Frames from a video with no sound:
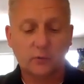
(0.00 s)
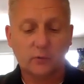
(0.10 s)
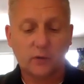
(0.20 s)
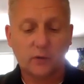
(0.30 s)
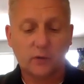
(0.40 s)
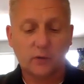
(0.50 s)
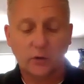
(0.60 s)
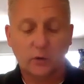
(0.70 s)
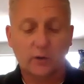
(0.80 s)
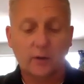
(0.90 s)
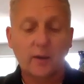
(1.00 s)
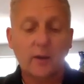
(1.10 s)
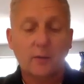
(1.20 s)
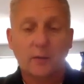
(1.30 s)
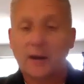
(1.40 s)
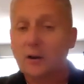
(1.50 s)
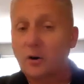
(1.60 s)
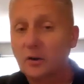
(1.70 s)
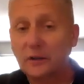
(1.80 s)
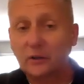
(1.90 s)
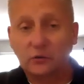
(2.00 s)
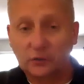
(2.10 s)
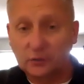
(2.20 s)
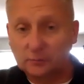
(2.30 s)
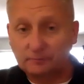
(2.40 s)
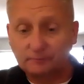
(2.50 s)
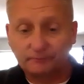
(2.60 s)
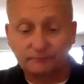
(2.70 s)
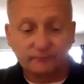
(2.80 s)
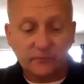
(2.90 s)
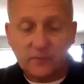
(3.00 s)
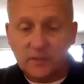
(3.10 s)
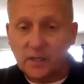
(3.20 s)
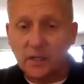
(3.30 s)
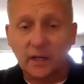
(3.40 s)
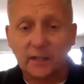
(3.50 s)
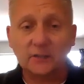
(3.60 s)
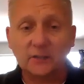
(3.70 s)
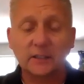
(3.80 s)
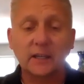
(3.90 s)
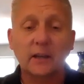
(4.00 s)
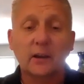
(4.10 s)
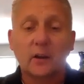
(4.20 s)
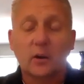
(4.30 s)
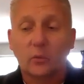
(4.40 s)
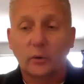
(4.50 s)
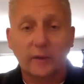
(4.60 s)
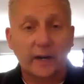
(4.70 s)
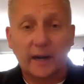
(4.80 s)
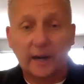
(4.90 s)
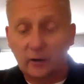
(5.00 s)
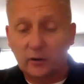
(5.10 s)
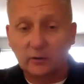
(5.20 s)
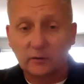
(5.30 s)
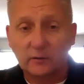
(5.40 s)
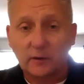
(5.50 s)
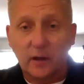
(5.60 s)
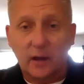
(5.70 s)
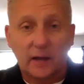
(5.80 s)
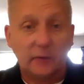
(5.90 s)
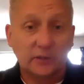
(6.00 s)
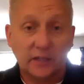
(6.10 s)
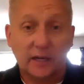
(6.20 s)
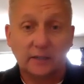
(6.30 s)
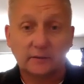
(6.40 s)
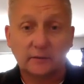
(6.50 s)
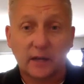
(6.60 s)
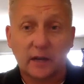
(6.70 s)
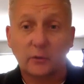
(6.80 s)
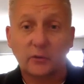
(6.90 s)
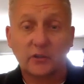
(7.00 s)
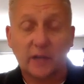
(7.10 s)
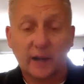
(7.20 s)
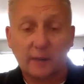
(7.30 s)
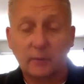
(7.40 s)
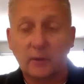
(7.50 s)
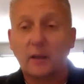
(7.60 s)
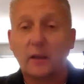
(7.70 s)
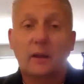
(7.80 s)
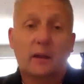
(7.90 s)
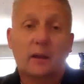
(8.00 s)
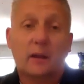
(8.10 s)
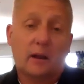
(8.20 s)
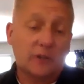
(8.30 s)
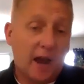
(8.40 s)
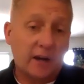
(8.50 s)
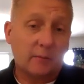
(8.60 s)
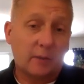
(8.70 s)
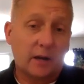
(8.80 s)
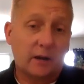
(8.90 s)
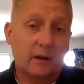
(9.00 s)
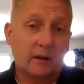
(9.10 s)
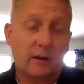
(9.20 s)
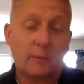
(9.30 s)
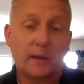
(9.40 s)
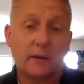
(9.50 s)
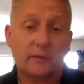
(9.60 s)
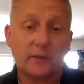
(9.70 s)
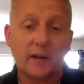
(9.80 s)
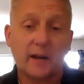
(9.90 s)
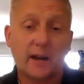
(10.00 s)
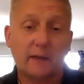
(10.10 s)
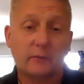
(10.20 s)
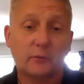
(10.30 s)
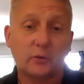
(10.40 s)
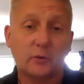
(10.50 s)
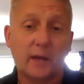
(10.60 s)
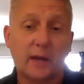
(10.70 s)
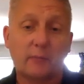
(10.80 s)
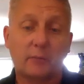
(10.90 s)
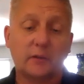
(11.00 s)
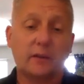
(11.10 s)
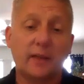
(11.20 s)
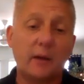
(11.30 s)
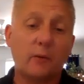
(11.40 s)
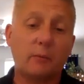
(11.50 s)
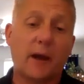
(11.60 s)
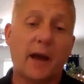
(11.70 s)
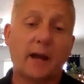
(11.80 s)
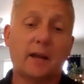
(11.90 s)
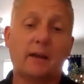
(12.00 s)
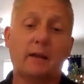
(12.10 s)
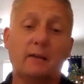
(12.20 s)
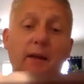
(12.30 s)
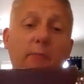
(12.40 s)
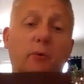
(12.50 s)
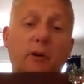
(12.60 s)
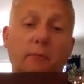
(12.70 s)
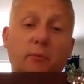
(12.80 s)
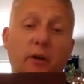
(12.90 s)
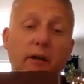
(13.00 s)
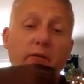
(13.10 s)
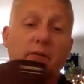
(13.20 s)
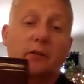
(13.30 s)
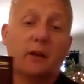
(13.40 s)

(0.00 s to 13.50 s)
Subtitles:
you want to do it, but I called LegalZoom. And honestly, within an hour, I was done. I was set up. I was documented. I paid a fee to have them do that. But then they went back and they put in place